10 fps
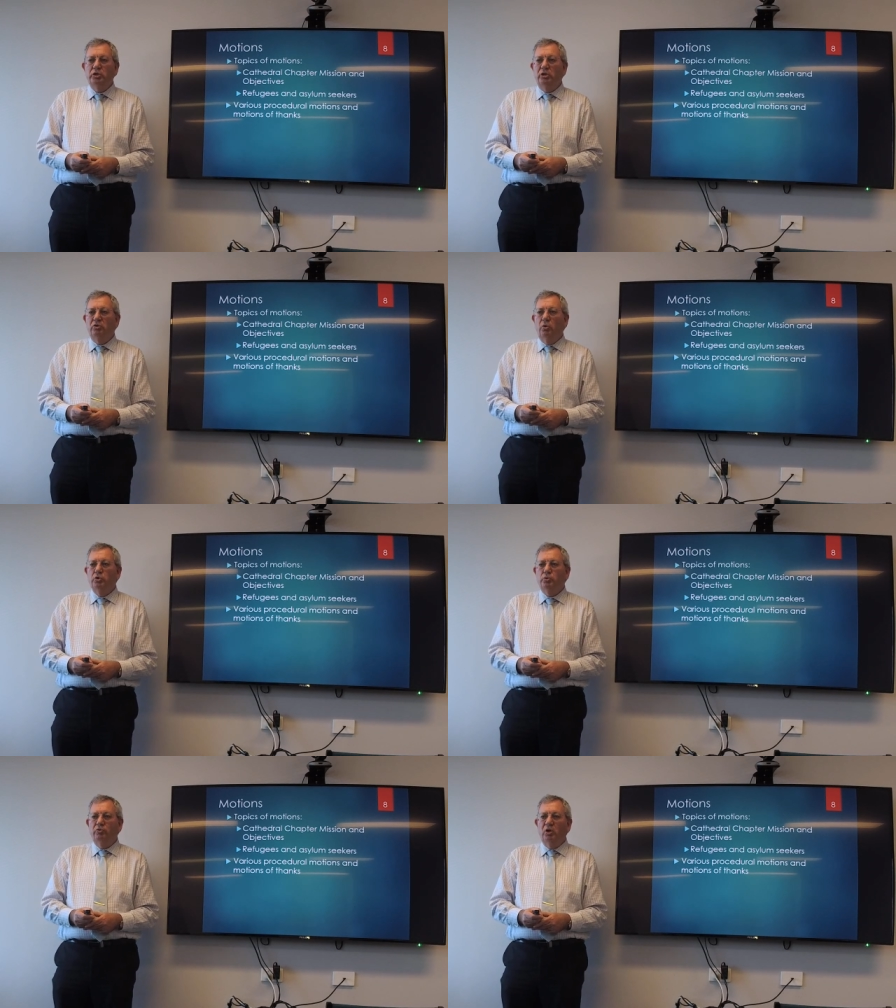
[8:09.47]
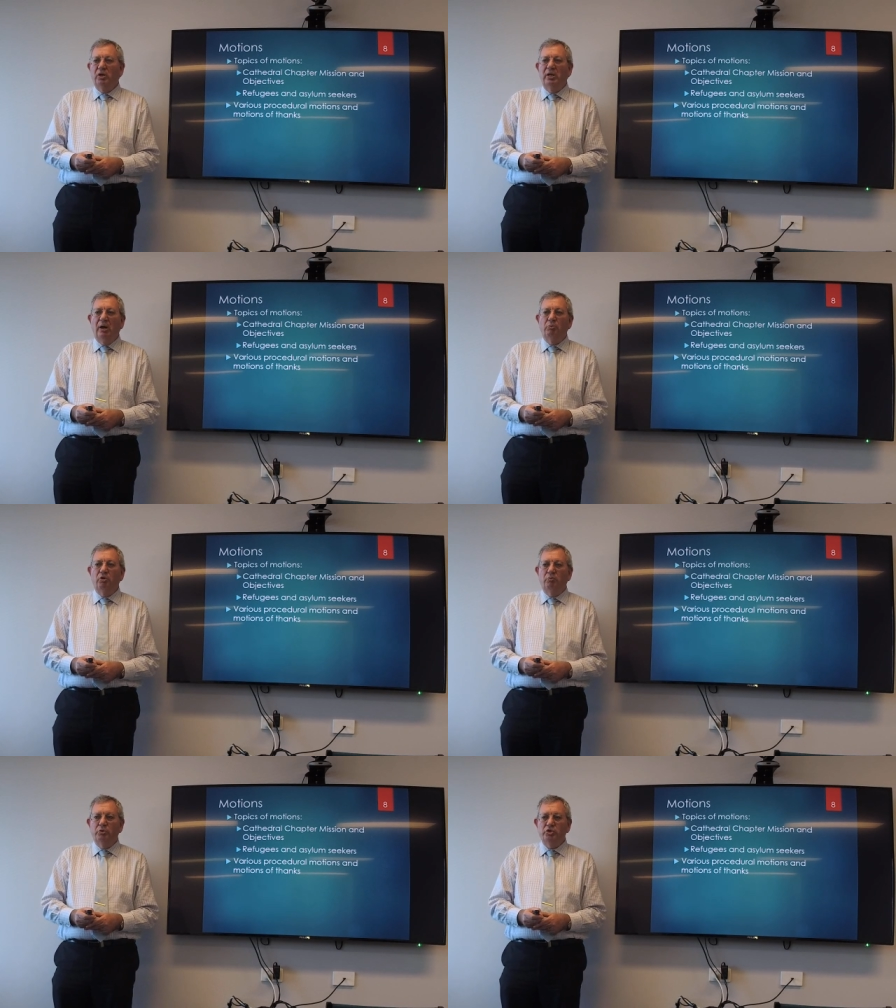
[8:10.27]
and of course we've got a
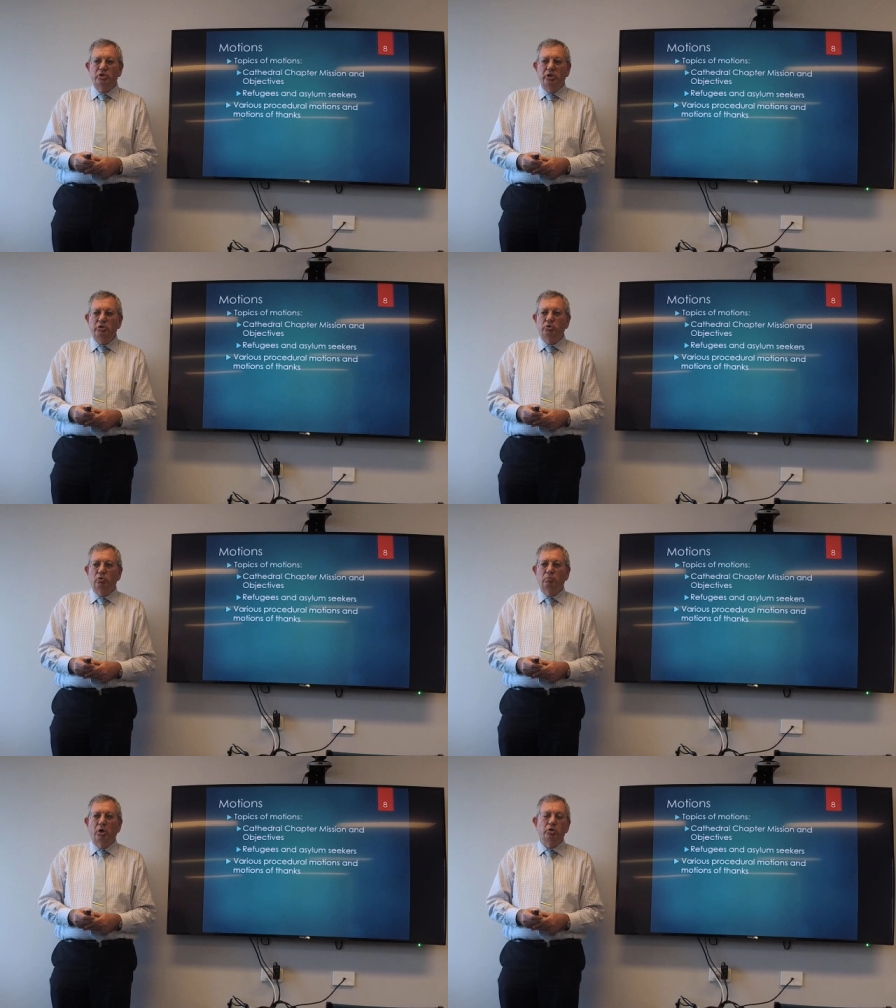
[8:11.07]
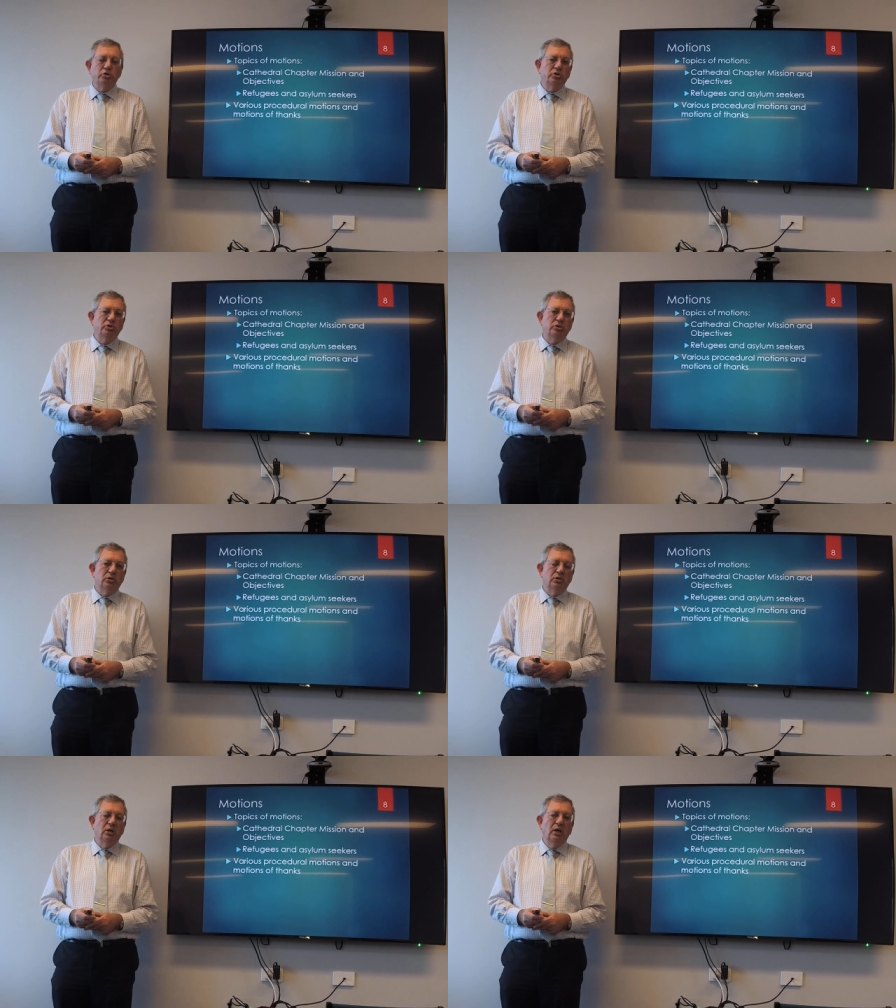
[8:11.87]
number of procedural motions and